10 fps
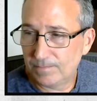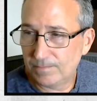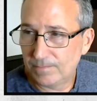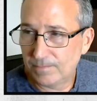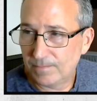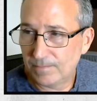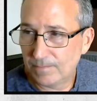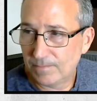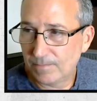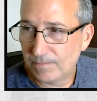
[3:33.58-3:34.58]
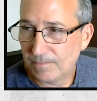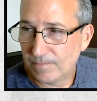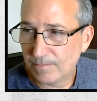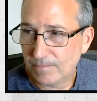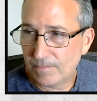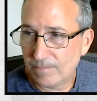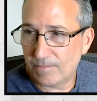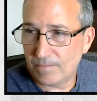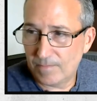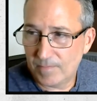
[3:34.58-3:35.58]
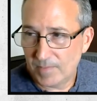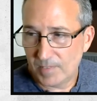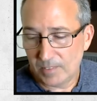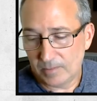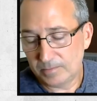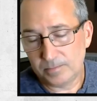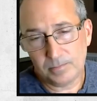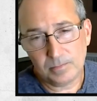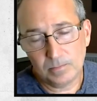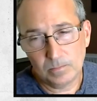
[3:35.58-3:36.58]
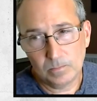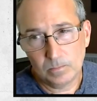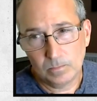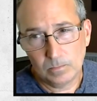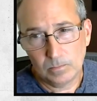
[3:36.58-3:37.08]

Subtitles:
[no speech]